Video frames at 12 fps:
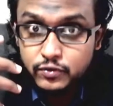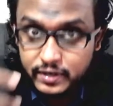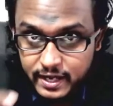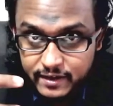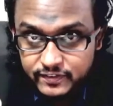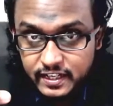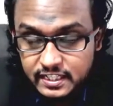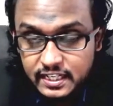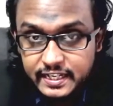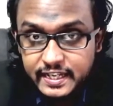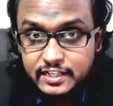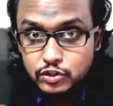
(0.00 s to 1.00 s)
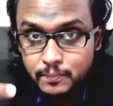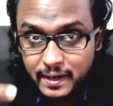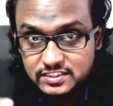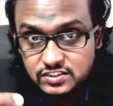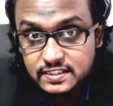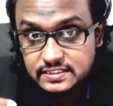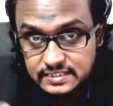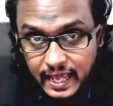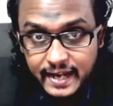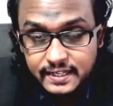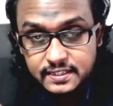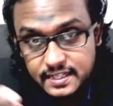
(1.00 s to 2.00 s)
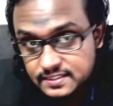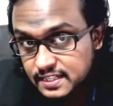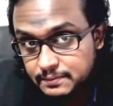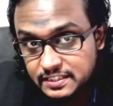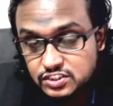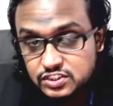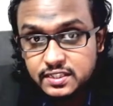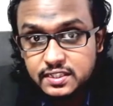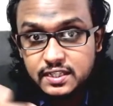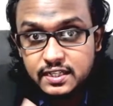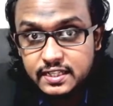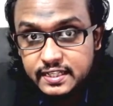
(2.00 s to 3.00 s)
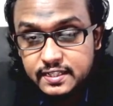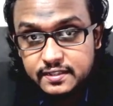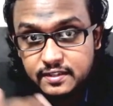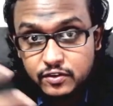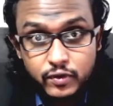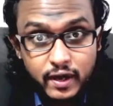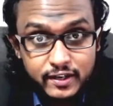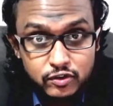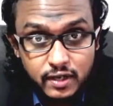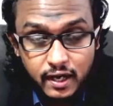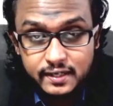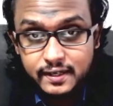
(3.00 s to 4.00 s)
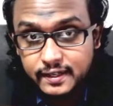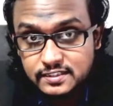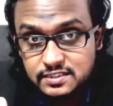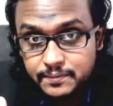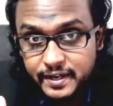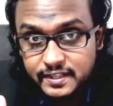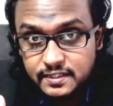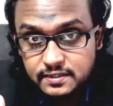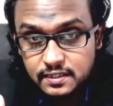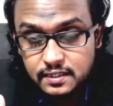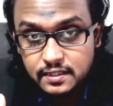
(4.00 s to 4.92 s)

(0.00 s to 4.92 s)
definitely need to match the standard. As I mentioned earlier, you cannot underestimate it.